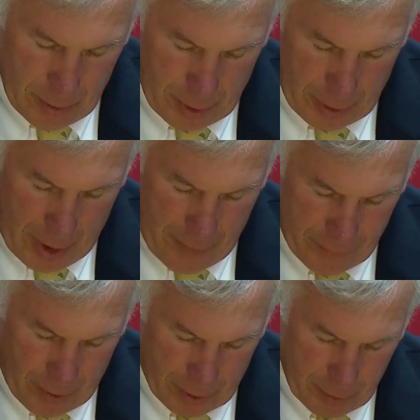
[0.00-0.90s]
Doug and I
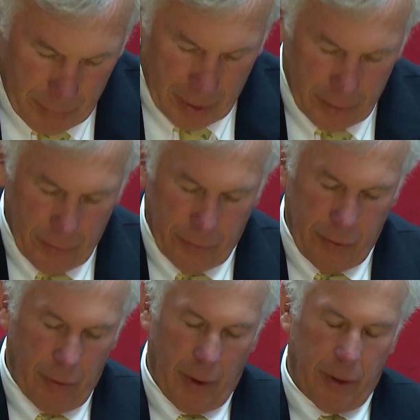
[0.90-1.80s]
have talked about this
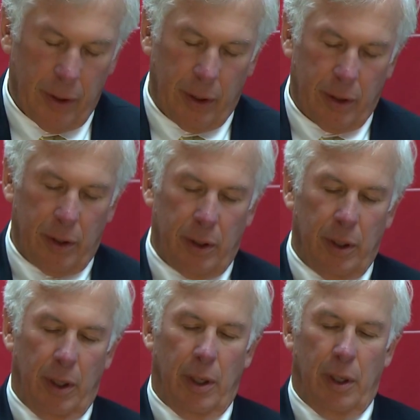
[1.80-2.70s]
too. I think the,
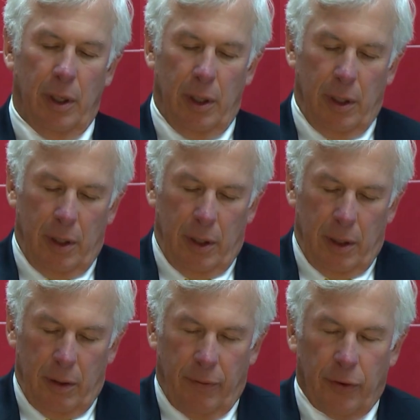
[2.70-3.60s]

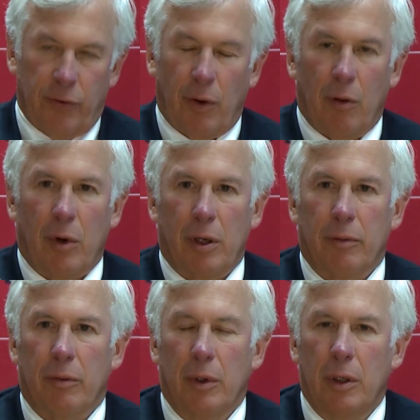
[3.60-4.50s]
first of all, I want to